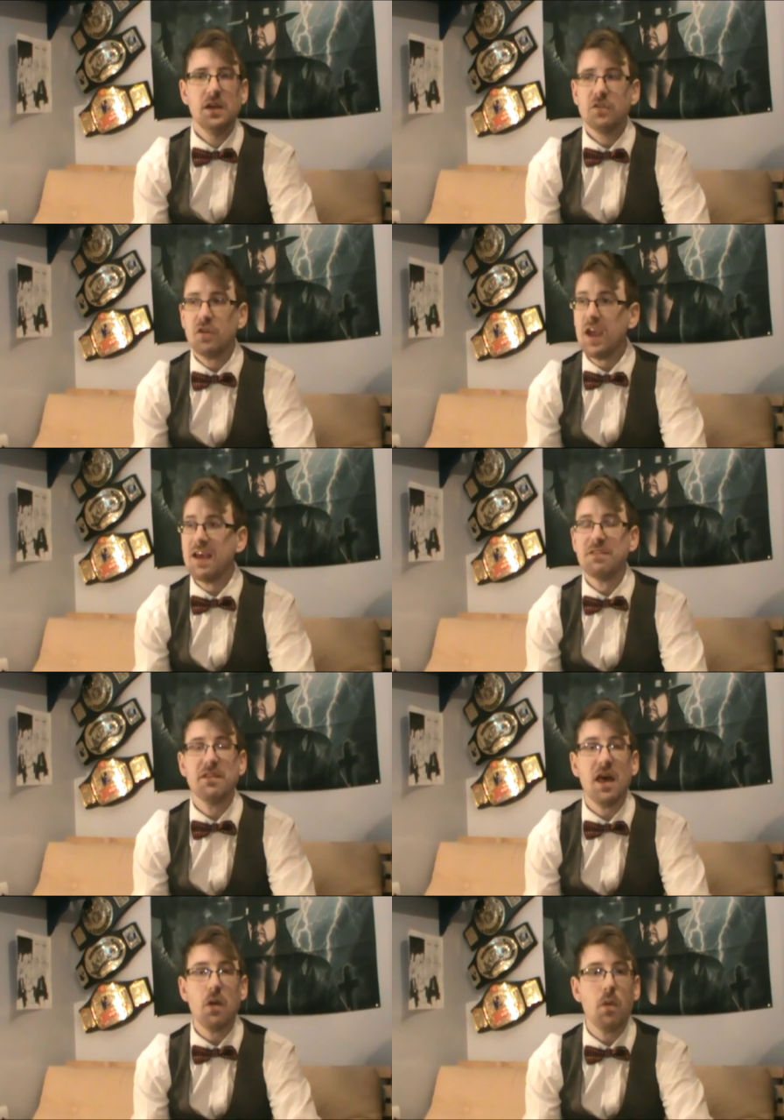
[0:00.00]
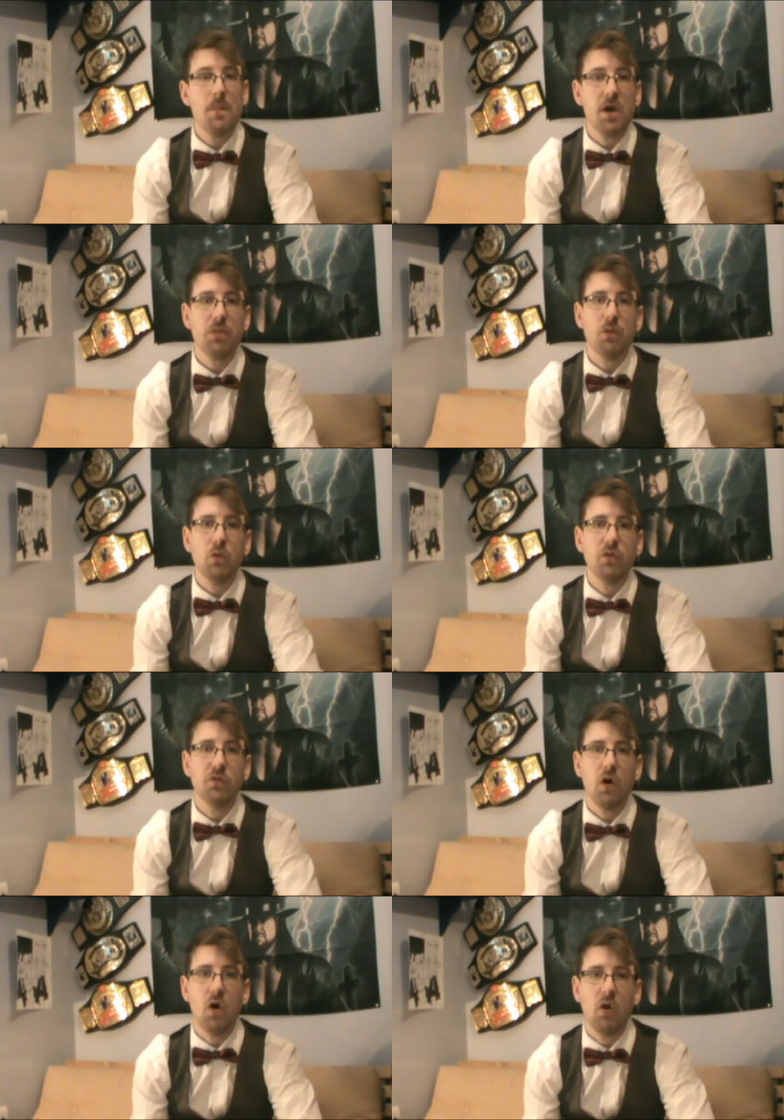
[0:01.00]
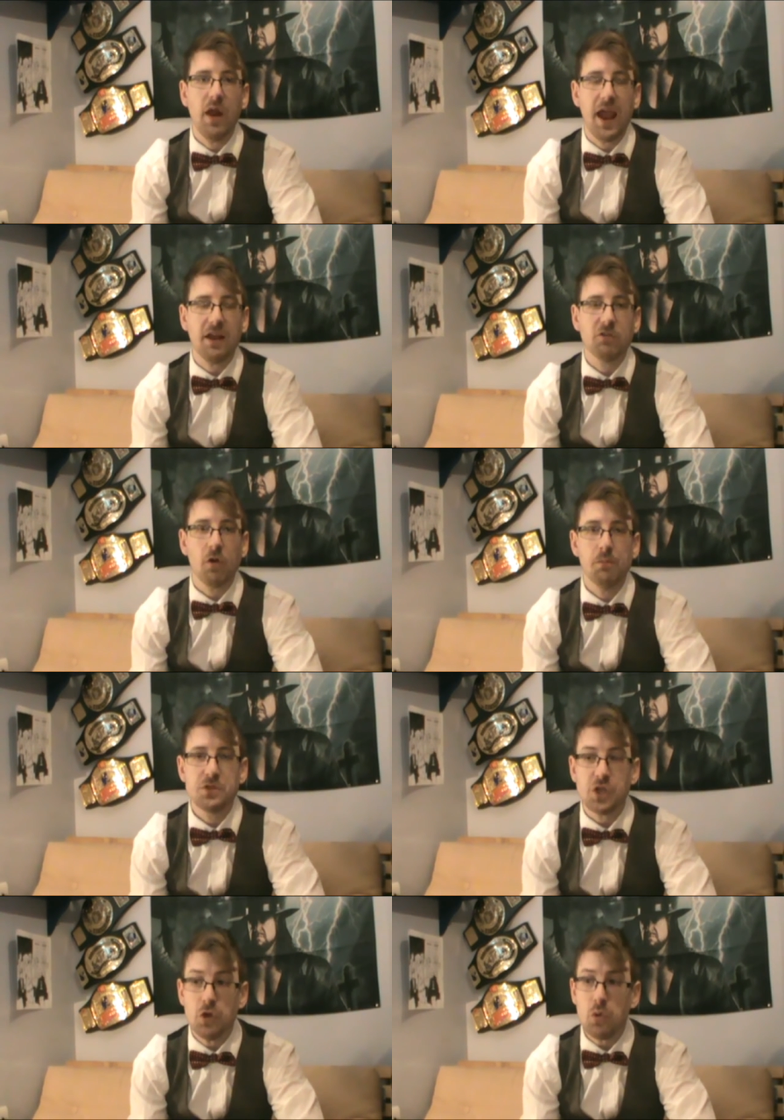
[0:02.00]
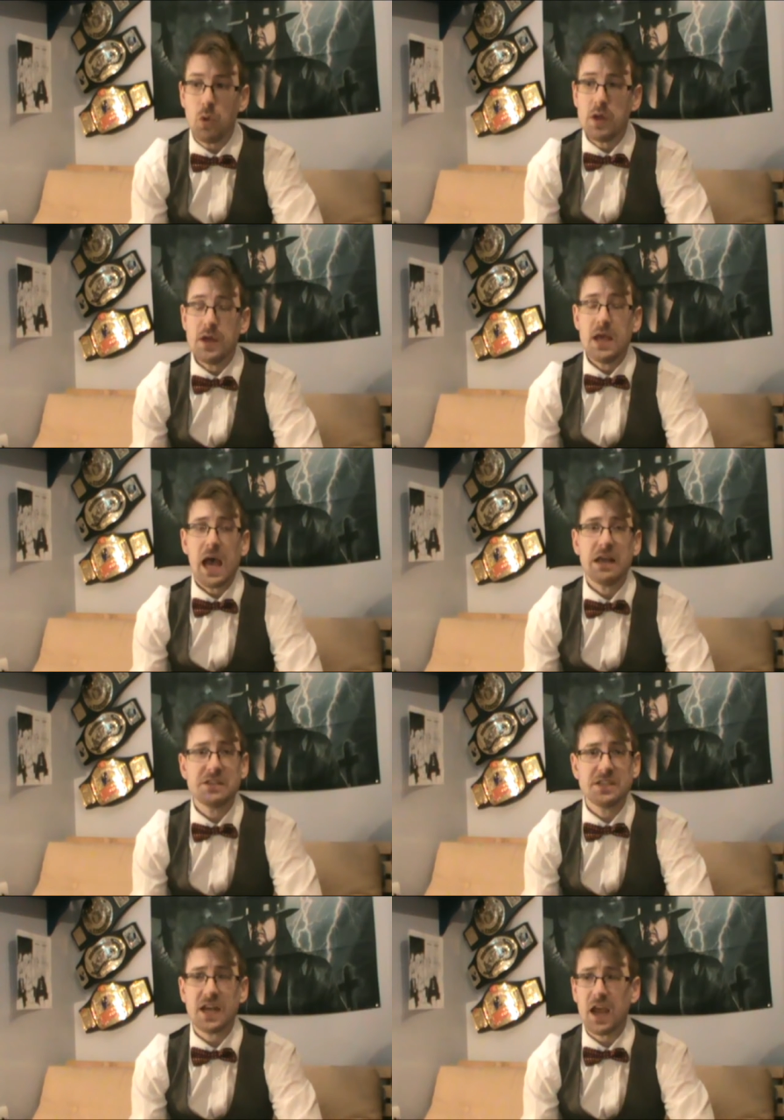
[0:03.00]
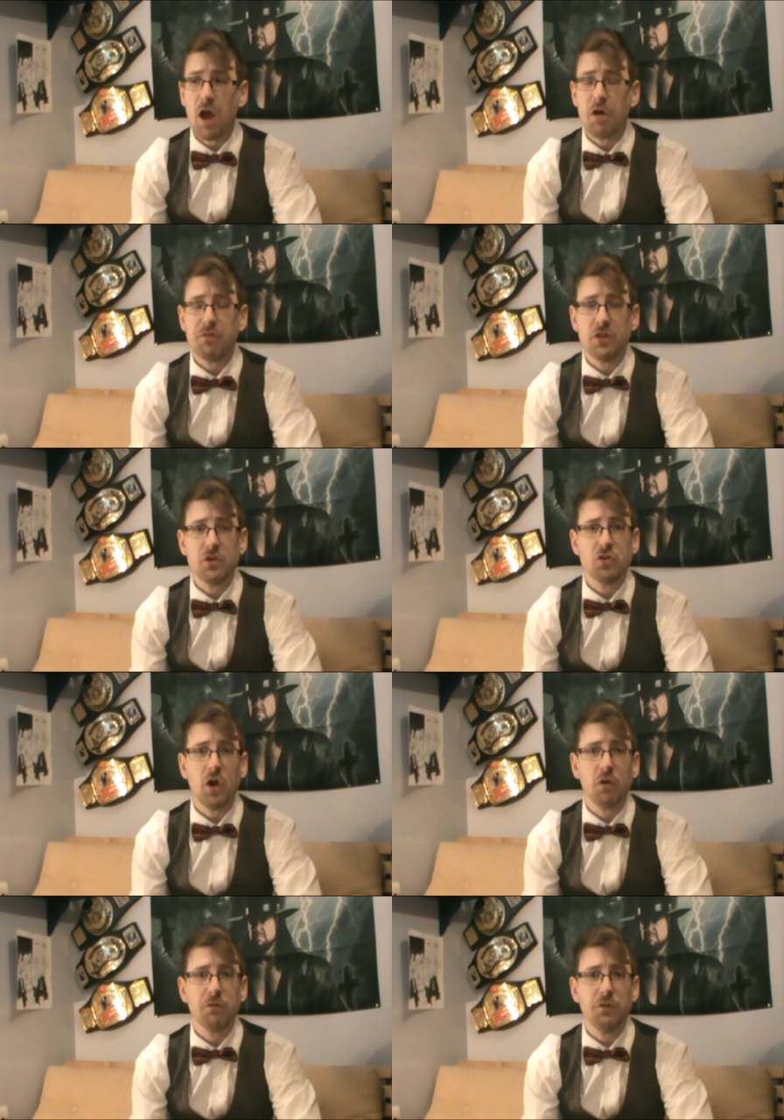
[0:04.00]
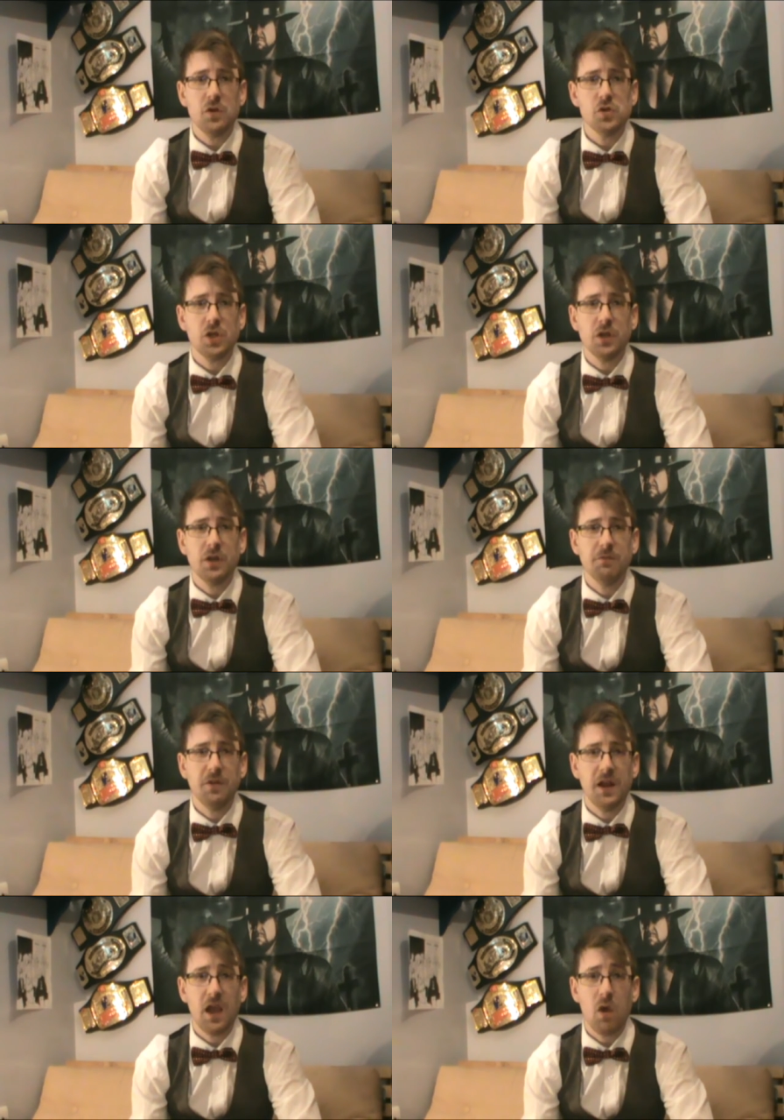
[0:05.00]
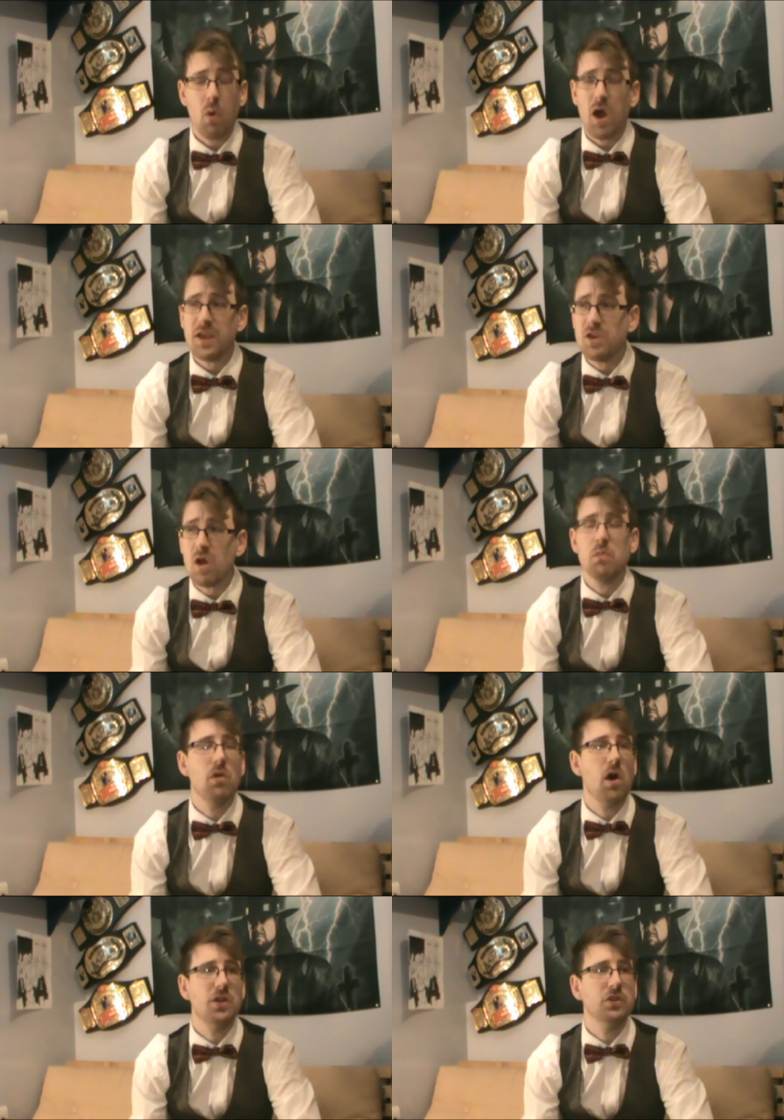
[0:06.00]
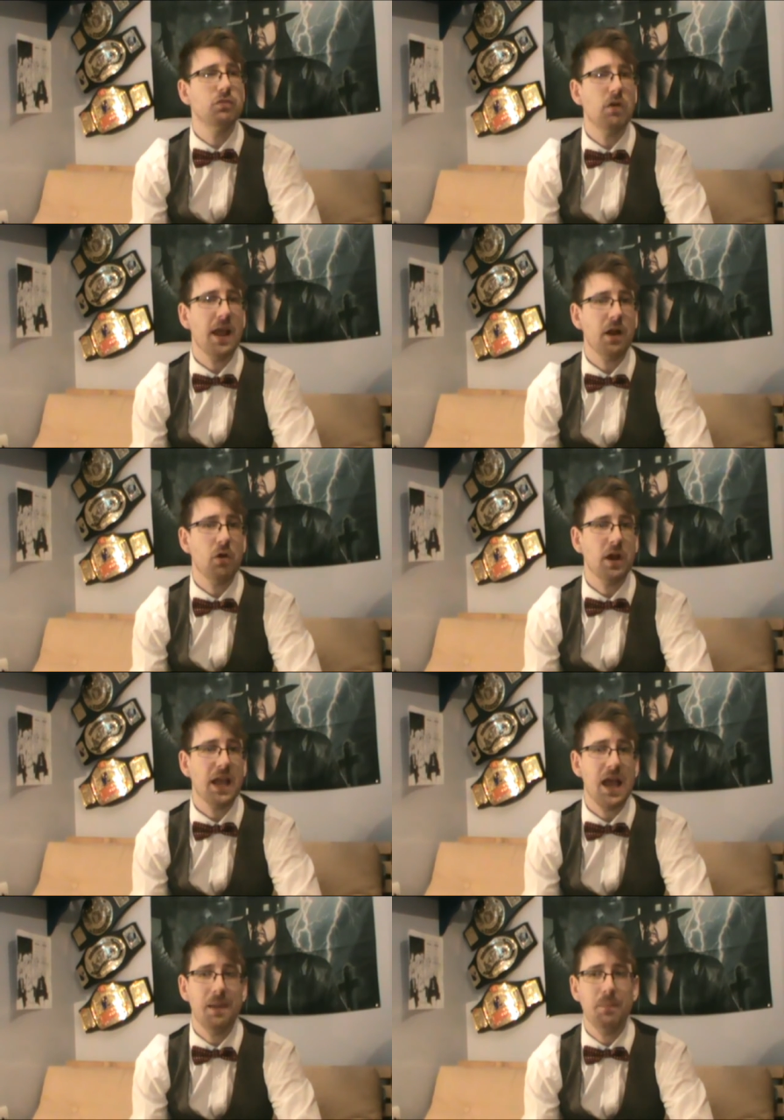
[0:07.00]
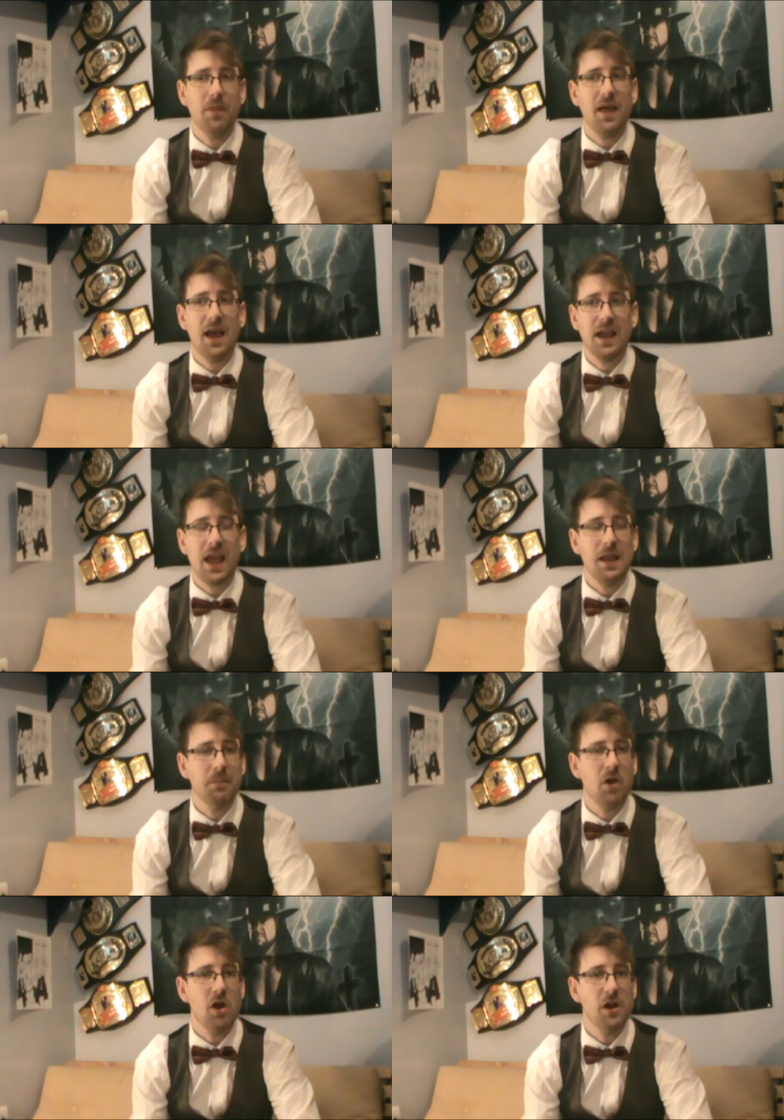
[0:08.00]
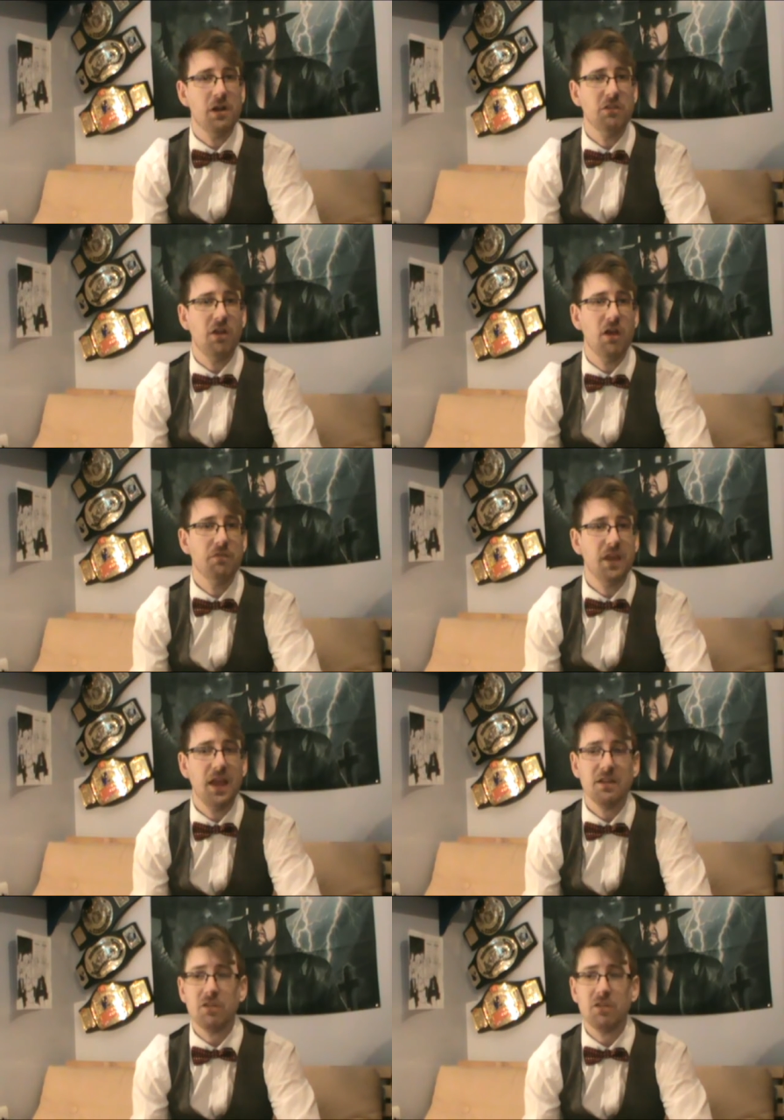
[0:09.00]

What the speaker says: So yes, they were my thoughts on XCOM 2. As I say, after the Trials Fusion video, I don't like just ragging on a game, but that game kind of deserved it.